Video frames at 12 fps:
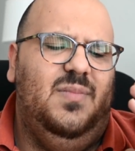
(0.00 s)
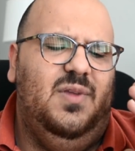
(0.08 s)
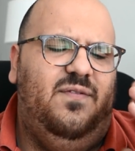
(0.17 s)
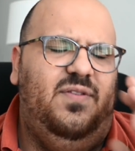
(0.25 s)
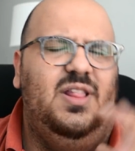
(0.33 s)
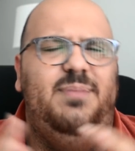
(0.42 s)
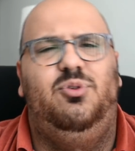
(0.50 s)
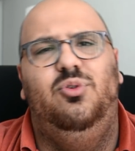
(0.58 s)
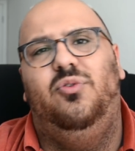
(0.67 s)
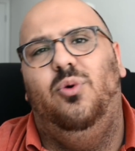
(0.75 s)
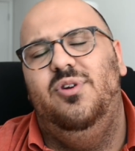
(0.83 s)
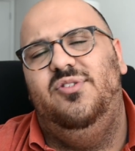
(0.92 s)
Philippe
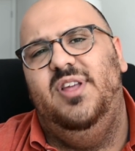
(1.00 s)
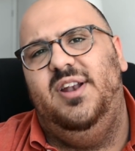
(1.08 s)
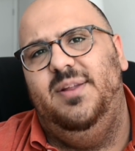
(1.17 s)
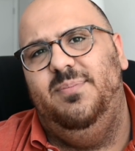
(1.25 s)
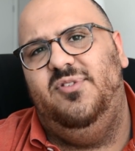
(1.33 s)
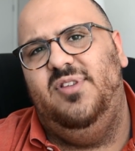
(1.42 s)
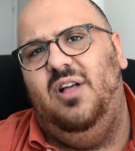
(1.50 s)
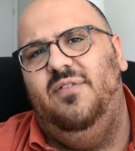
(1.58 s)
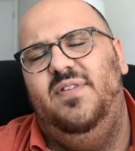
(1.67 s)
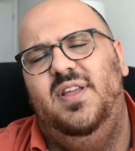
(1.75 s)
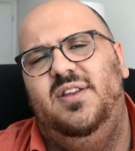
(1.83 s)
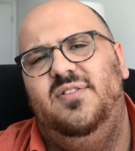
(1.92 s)
Dufour said it
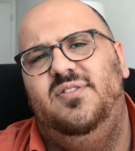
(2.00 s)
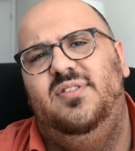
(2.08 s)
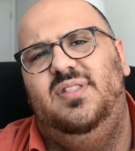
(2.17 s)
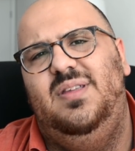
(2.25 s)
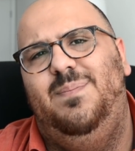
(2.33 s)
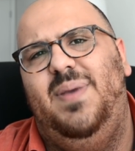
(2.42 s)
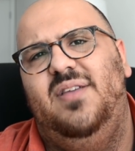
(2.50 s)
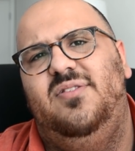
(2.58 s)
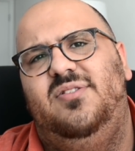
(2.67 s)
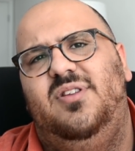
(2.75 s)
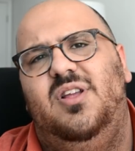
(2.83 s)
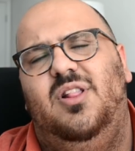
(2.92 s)
himself. It is the
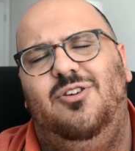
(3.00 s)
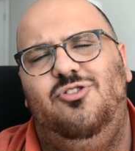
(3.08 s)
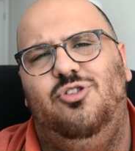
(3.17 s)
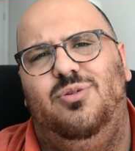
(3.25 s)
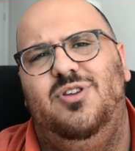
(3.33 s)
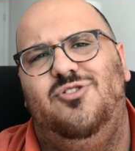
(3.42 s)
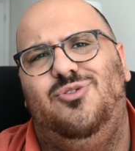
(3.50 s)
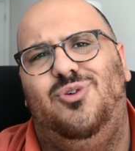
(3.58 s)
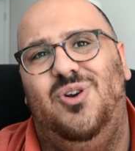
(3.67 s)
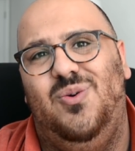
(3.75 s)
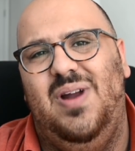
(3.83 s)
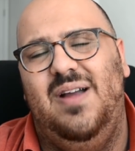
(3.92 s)
best luxurious
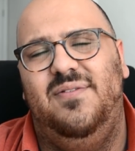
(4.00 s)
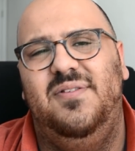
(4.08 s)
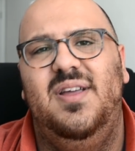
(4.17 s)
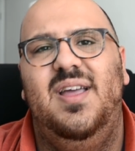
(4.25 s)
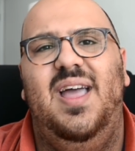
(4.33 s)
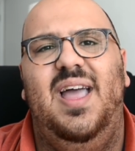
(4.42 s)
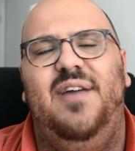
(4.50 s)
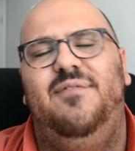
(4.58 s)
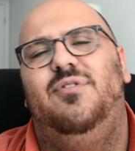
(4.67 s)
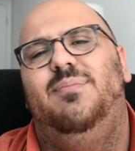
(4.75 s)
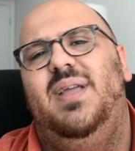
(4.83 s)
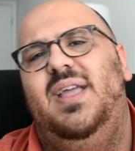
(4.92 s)
chronograph
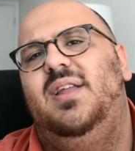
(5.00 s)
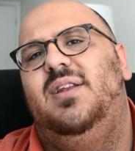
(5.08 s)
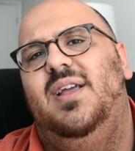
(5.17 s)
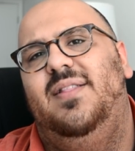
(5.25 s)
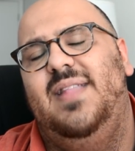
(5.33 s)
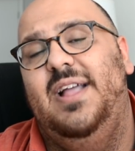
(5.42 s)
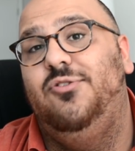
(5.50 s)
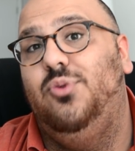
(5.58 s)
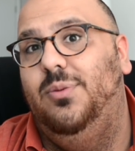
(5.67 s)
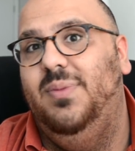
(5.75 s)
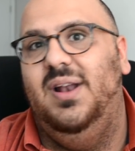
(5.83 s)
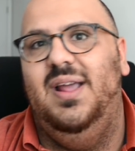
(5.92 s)
ever made, and that's
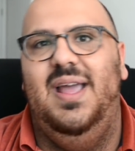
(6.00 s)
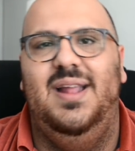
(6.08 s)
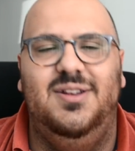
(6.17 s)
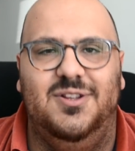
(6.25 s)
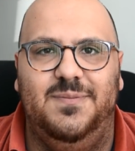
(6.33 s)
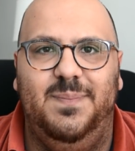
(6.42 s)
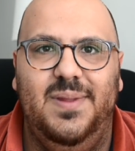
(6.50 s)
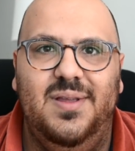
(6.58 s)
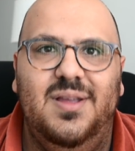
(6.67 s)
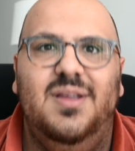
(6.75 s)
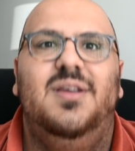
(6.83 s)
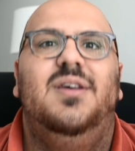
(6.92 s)
where I'm going to end
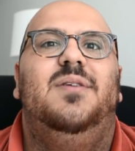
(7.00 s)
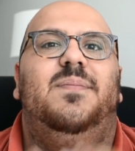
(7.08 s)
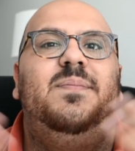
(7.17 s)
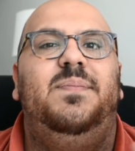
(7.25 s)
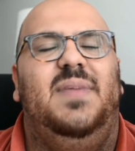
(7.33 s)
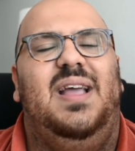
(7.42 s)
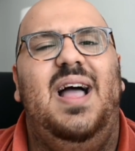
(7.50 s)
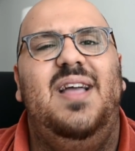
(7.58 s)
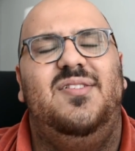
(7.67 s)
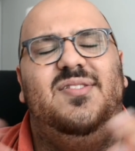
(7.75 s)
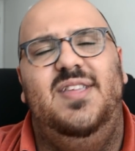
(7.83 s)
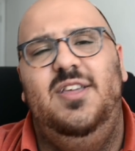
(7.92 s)
it.
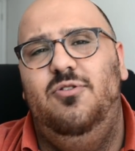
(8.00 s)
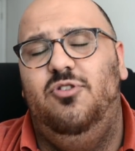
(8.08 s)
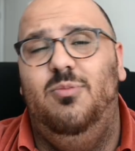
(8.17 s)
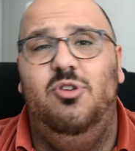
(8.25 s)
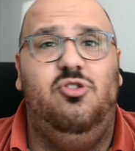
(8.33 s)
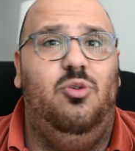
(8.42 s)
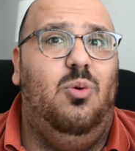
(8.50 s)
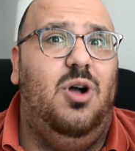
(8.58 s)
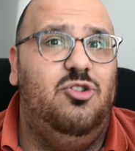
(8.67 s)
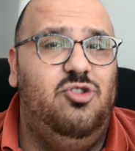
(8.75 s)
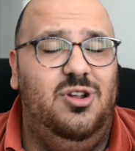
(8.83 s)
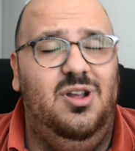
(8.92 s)
Guys, thank you so much for
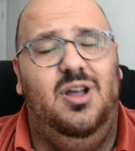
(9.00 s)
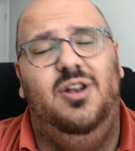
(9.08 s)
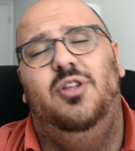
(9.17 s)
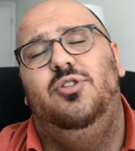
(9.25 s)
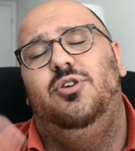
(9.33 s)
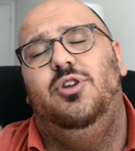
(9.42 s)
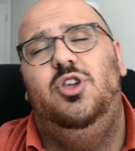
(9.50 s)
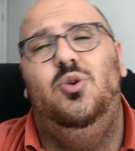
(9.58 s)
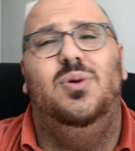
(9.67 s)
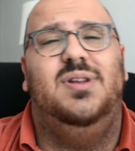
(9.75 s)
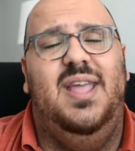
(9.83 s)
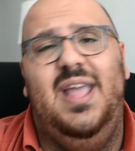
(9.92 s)
watching another
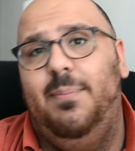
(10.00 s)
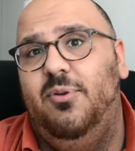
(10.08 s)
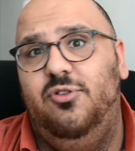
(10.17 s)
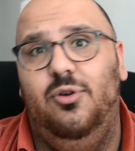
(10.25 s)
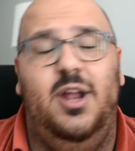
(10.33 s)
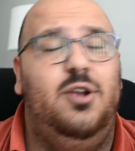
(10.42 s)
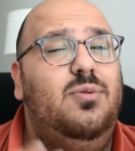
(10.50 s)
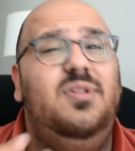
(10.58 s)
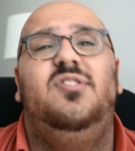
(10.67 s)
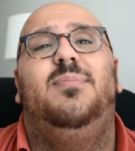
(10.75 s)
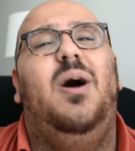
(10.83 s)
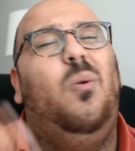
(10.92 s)
Q&A episode. I do
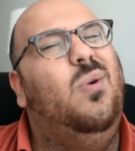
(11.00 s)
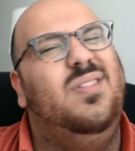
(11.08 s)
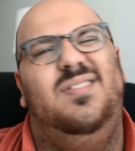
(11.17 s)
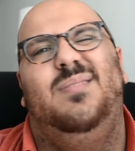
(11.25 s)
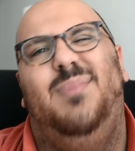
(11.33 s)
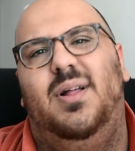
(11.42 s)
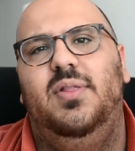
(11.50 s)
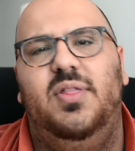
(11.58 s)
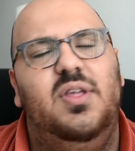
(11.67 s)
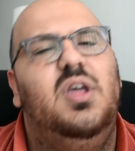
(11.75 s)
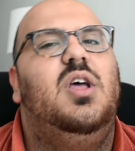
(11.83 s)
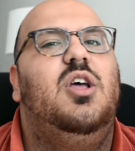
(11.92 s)
these about once a
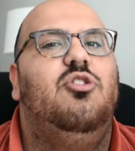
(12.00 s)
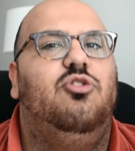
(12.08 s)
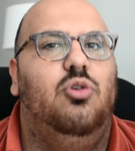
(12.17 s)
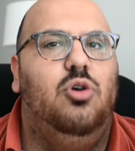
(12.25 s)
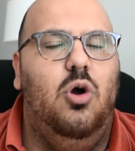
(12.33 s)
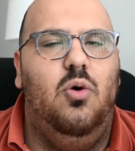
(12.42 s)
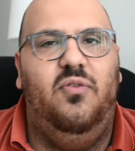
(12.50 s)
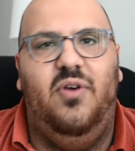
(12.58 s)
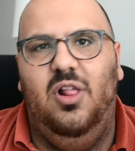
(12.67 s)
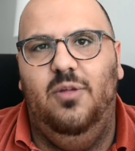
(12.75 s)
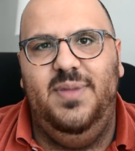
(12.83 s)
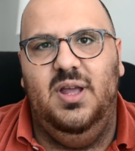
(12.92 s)
month, so go
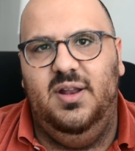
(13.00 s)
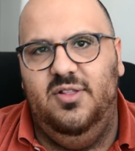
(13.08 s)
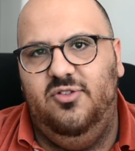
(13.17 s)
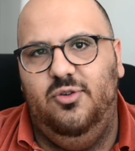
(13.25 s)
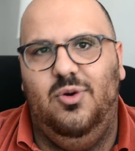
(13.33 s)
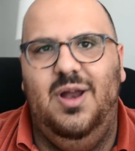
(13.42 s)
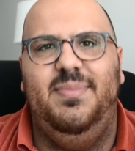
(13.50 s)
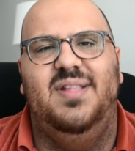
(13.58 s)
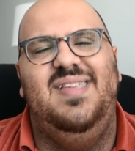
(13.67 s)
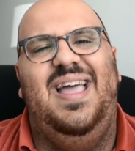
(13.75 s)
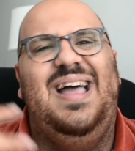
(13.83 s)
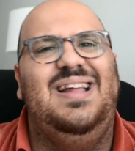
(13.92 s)
follow me on Instagram.
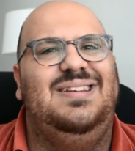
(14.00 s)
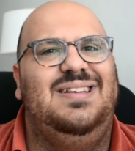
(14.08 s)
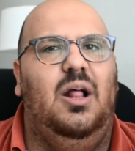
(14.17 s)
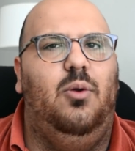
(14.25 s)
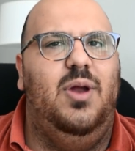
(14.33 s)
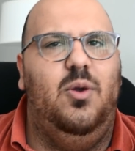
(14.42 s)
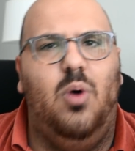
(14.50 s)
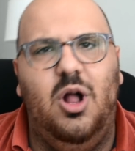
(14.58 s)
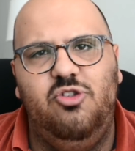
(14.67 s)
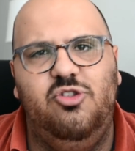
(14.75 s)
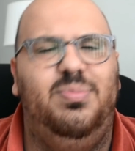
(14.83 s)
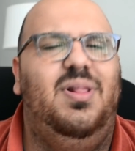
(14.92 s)
That's at Delray
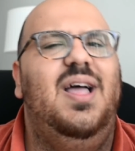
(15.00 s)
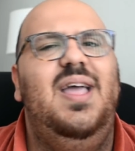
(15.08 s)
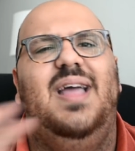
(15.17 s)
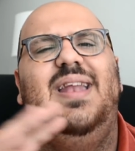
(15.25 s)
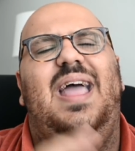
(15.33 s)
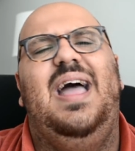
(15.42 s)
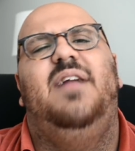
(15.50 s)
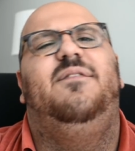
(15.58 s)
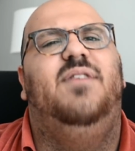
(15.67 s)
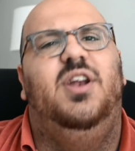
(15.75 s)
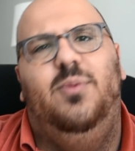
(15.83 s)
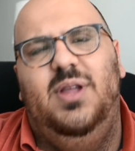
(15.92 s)
Watch Supply and at
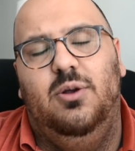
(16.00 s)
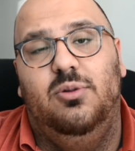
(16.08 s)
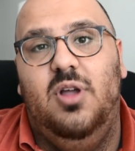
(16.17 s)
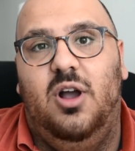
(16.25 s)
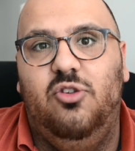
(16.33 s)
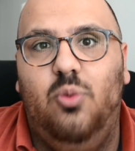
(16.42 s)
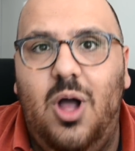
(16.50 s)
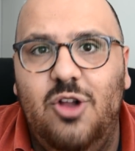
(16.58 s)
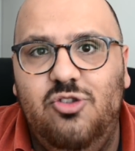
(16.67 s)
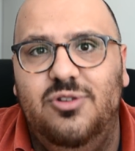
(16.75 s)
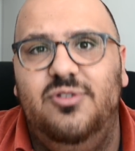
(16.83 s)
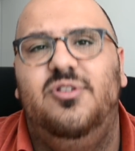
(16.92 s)
Federico Talks
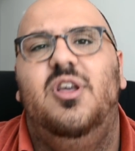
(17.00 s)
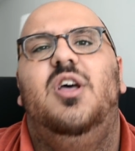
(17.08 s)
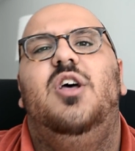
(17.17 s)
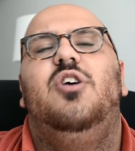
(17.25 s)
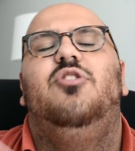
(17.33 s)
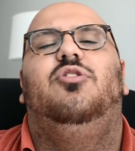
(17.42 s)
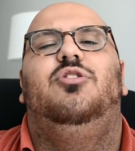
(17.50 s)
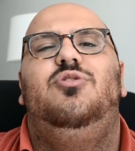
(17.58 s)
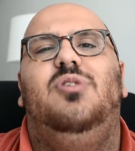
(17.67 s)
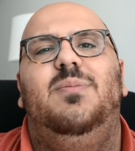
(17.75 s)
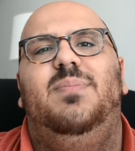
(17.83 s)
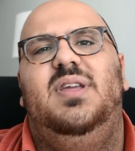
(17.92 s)
Watches, so
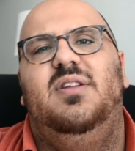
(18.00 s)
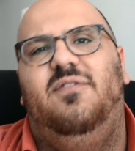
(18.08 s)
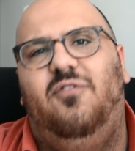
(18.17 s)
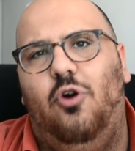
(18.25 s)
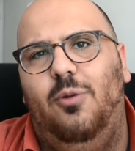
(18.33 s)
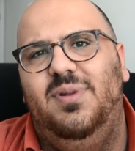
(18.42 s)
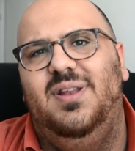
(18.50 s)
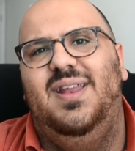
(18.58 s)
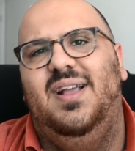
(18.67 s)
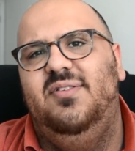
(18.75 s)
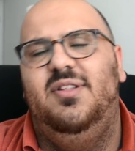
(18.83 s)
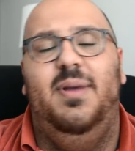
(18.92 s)
you can be informed
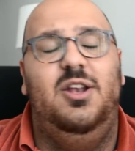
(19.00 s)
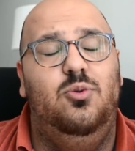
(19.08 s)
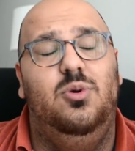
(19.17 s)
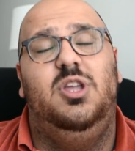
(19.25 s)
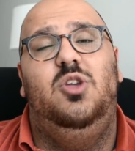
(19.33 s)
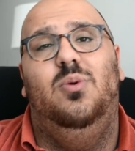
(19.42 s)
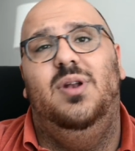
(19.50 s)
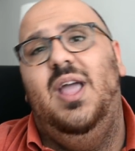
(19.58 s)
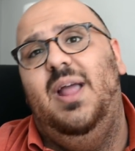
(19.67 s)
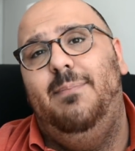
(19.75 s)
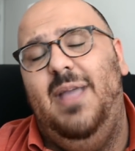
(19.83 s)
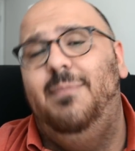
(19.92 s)
next time I do a
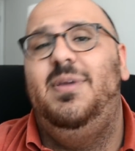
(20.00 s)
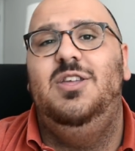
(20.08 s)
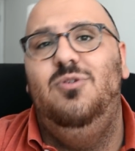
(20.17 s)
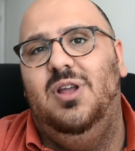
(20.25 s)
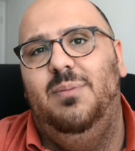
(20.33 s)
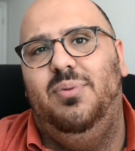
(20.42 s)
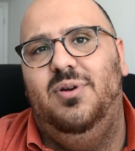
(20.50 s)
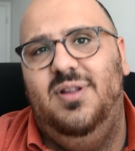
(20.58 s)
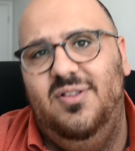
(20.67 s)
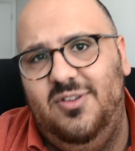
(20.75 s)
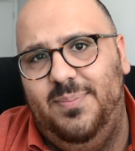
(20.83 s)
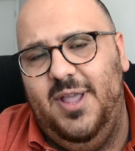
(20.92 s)
Q&A, and maybe you can
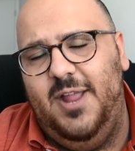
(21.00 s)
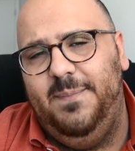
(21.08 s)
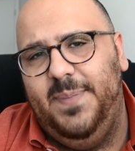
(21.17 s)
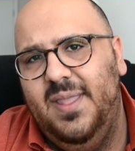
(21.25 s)
participate.